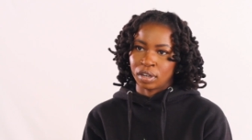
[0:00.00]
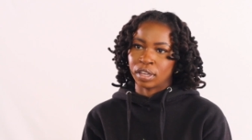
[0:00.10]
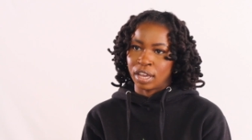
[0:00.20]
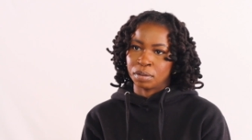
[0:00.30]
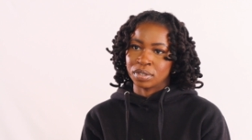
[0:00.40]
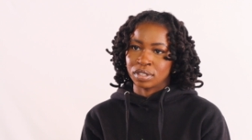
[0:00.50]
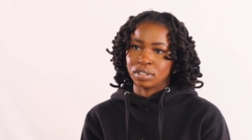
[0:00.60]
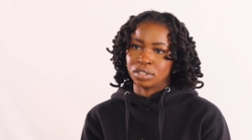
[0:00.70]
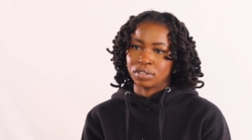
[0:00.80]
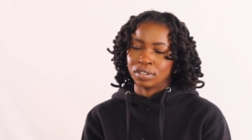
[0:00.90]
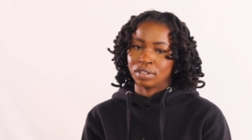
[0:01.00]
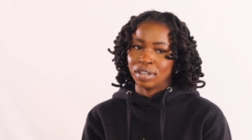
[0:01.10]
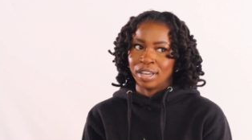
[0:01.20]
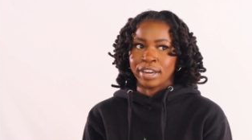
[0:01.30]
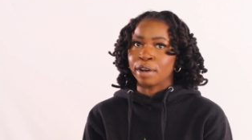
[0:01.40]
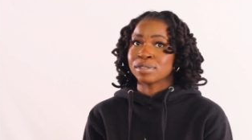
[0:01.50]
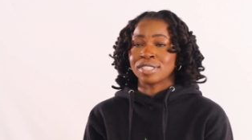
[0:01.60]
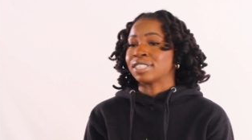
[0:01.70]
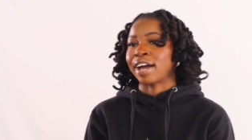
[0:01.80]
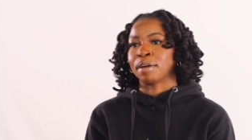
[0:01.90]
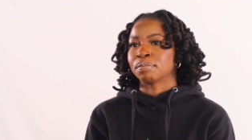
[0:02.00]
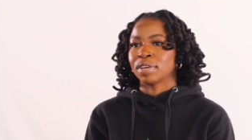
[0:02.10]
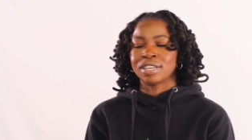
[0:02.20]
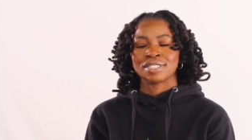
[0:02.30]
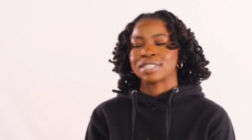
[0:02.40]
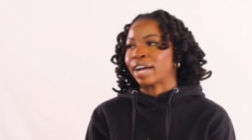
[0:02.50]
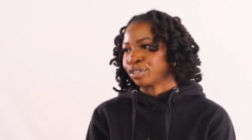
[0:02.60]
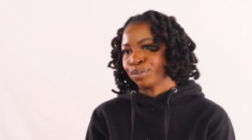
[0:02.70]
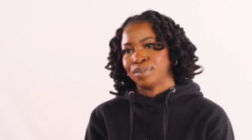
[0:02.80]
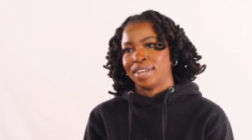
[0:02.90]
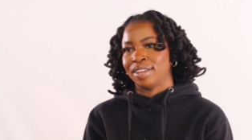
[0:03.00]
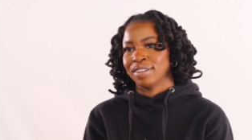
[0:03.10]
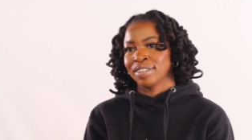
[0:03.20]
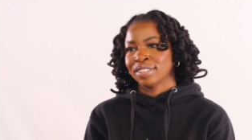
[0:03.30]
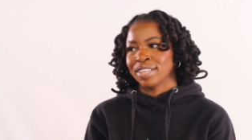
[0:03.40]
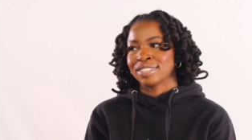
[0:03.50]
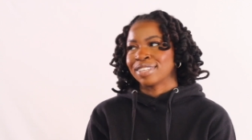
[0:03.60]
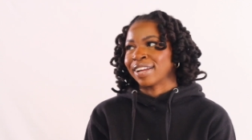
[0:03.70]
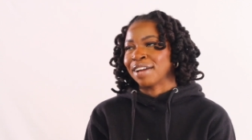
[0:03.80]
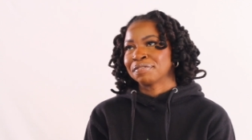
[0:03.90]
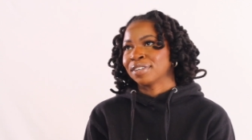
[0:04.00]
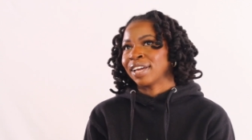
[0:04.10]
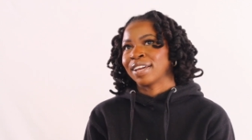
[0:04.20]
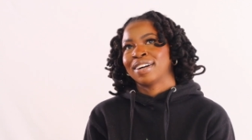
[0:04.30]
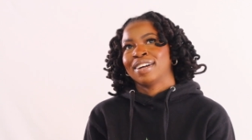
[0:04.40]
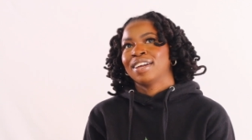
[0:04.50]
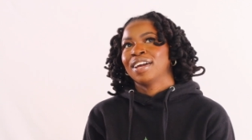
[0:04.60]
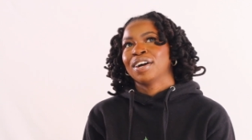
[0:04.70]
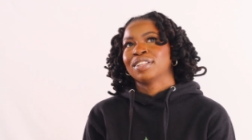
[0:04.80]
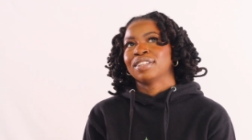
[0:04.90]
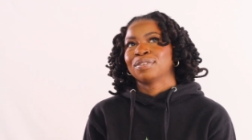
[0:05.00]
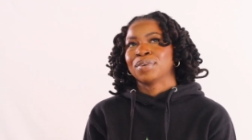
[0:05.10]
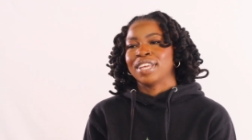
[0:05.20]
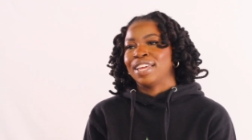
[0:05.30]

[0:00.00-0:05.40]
of the cannabis industry. And now is the time. It is not too late. It's like, I feel like when the